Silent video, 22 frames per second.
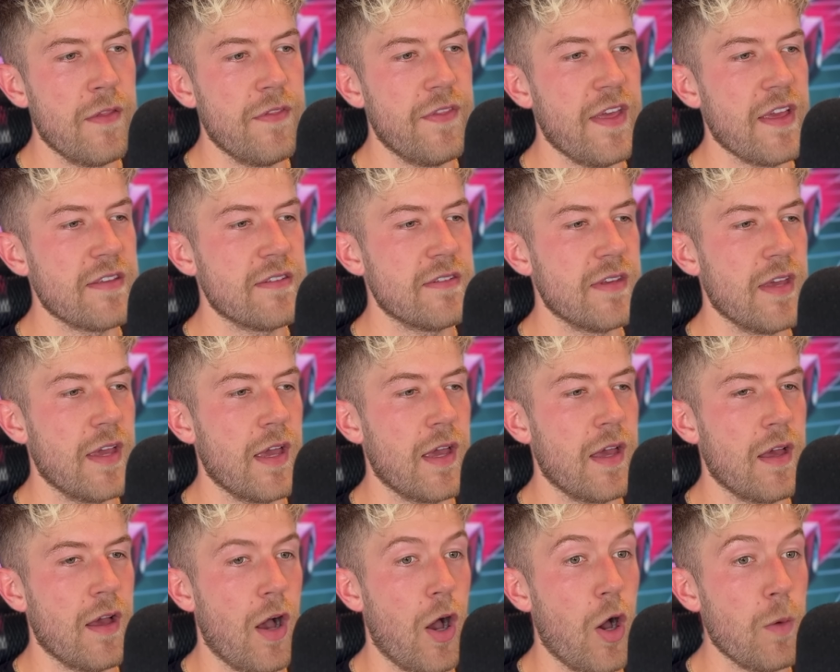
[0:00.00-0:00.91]
This
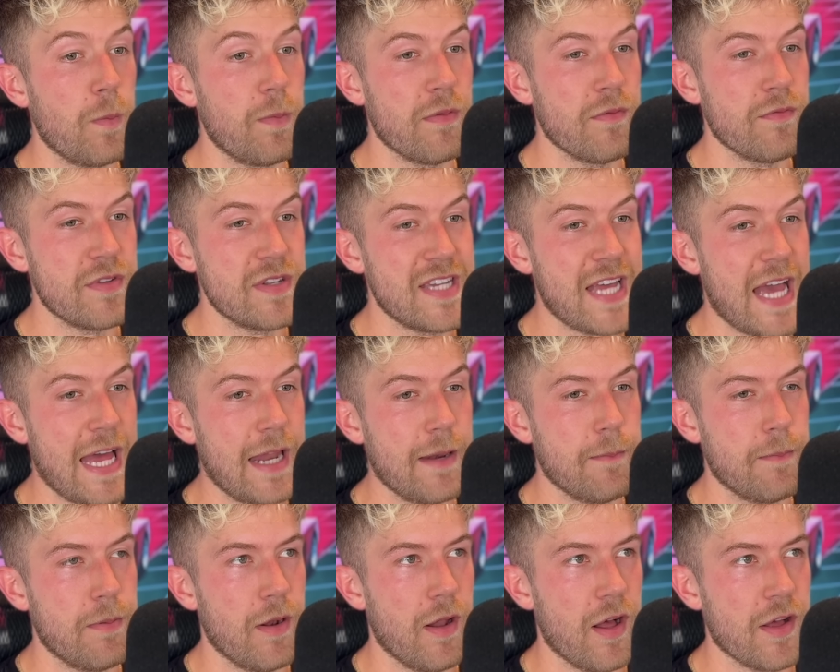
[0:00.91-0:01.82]
year, hoping for
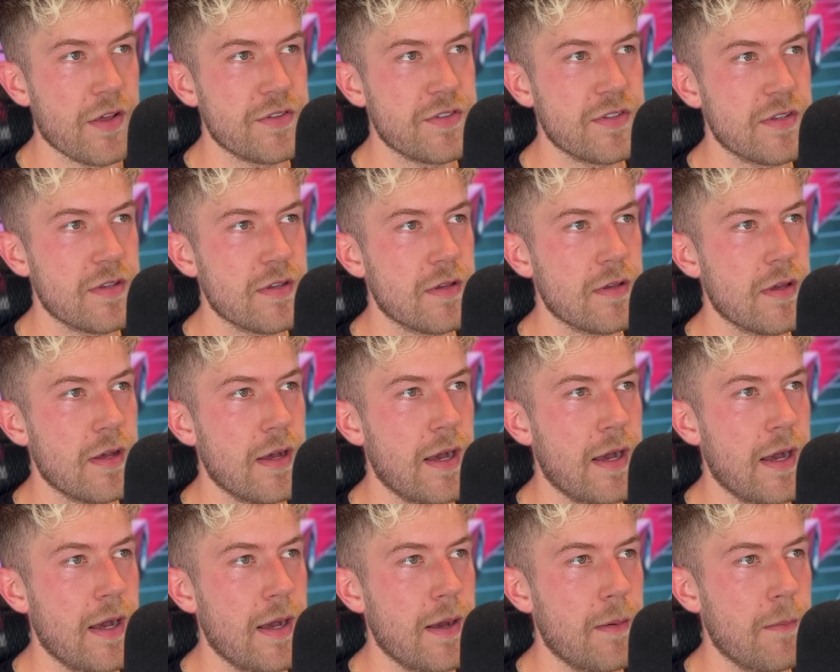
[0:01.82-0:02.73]
10 plus
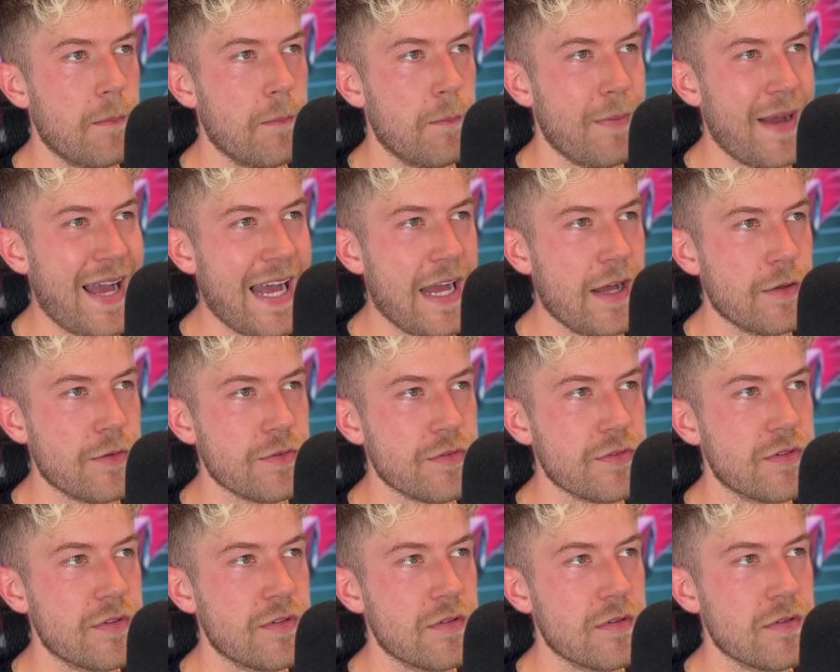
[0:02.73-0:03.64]
um,
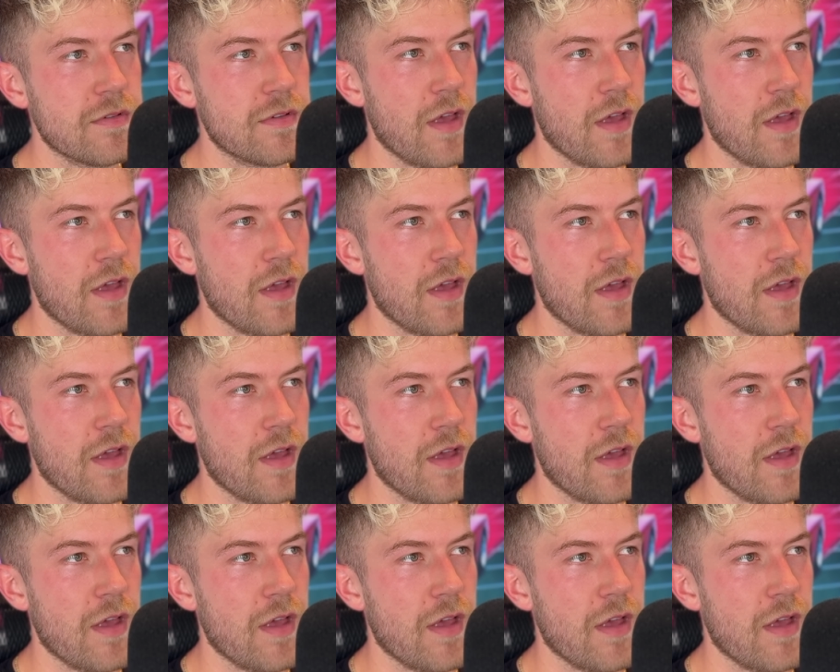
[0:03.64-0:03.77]
pounds.